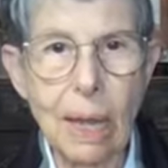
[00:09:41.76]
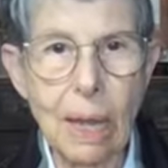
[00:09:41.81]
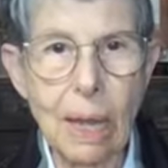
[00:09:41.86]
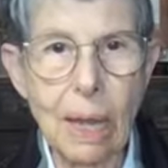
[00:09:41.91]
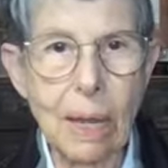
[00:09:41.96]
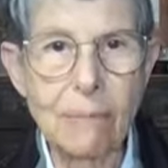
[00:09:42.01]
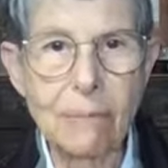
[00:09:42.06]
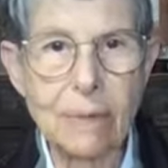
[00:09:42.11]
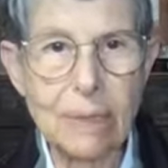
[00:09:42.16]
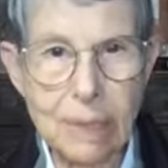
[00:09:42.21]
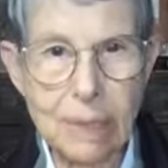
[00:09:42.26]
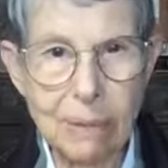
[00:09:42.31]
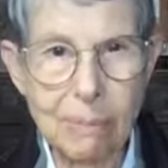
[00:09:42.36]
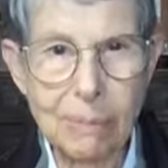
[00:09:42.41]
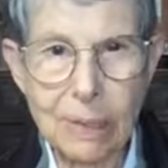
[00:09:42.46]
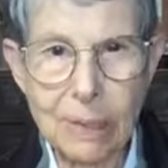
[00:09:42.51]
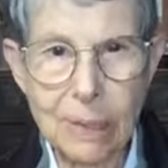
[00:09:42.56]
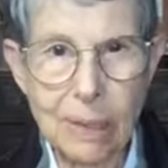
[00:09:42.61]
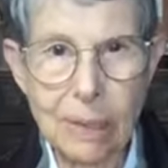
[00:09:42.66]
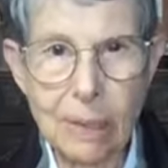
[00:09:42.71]
if it's
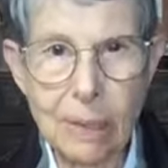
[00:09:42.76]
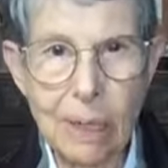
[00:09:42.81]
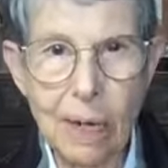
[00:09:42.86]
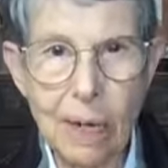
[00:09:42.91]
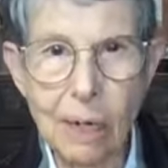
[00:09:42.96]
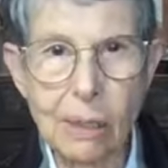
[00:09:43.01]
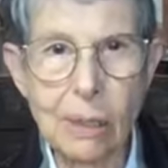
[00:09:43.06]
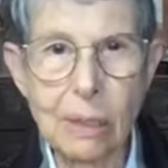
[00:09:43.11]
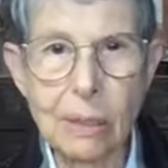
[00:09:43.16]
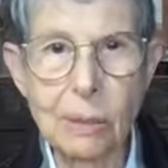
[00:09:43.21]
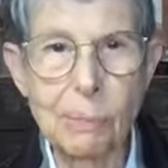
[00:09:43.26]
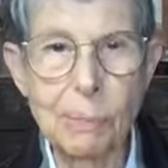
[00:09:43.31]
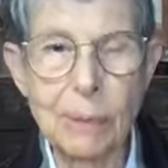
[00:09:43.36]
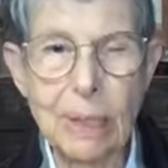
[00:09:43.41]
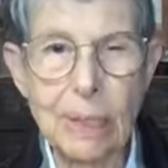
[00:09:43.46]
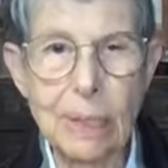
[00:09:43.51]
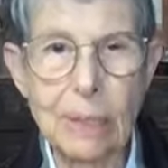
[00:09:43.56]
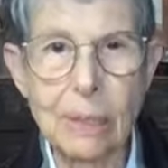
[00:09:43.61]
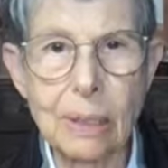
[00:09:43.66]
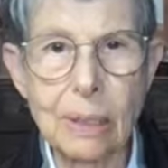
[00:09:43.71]
empty, how can there be
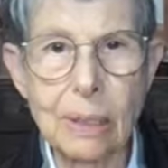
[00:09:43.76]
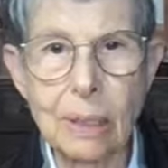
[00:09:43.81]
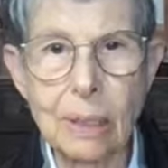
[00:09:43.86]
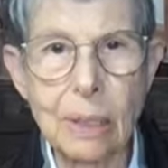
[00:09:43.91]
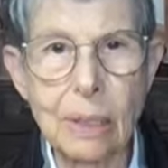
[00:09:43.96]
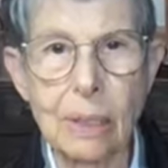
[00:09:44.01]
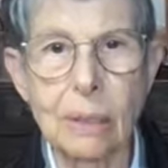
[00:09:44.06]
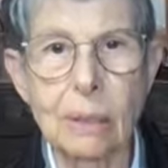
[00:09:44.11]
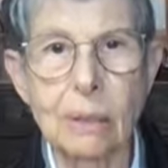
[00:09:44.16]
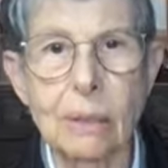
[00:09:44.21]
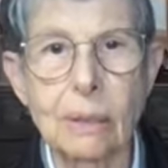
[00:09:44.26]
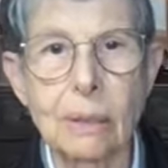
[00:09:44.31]
anything there?